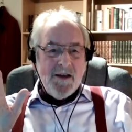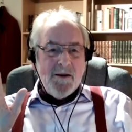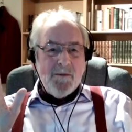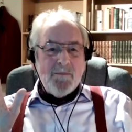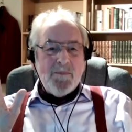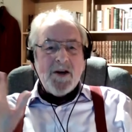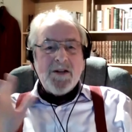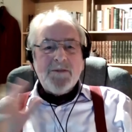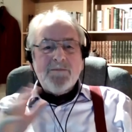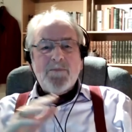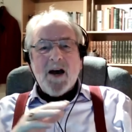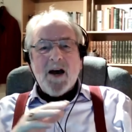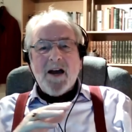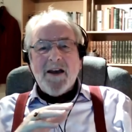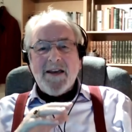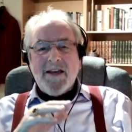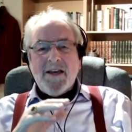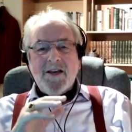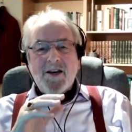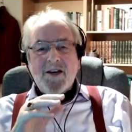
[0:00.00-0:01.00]
But
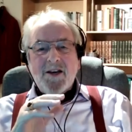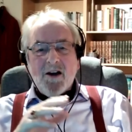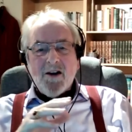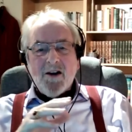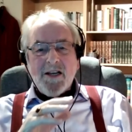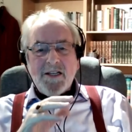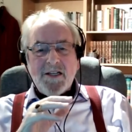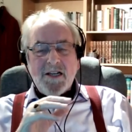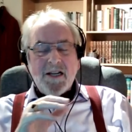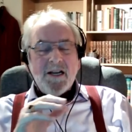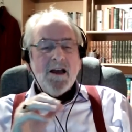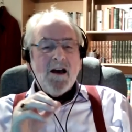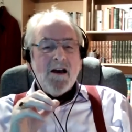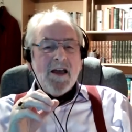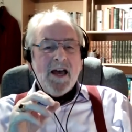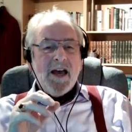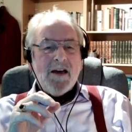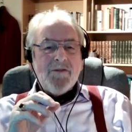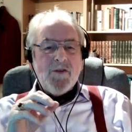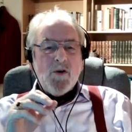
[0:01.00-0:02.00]
by golly, did I
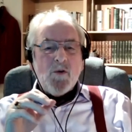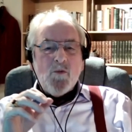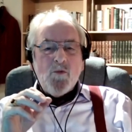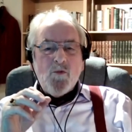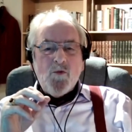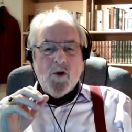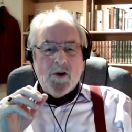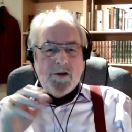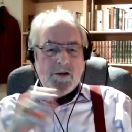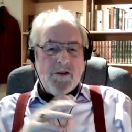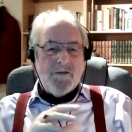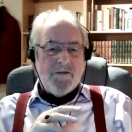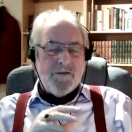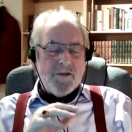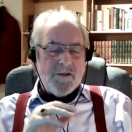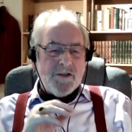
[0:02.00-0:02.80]
have a wonderful